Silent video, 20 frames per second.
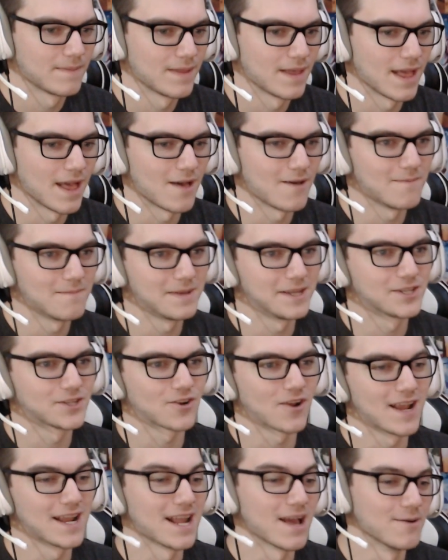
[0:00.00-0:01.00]
Help me
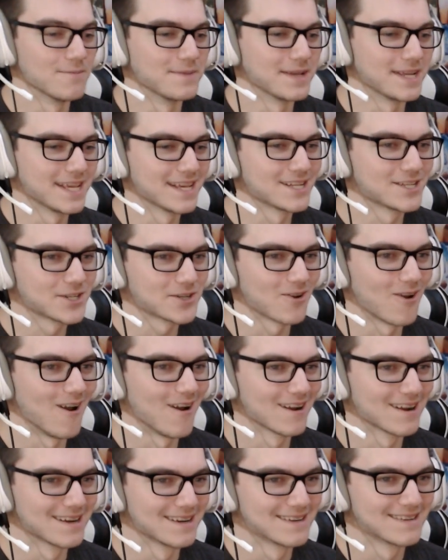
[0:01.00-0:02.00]
train, help me get
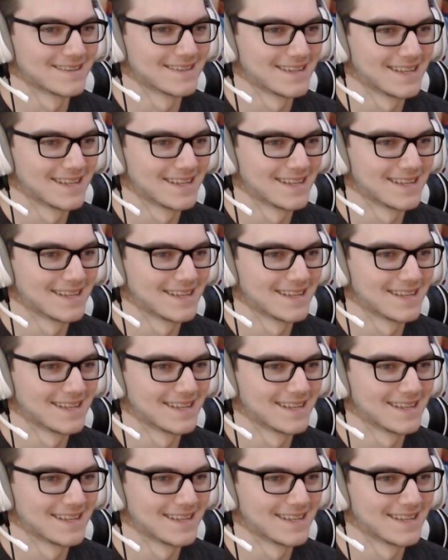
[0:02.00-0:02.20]
stronger.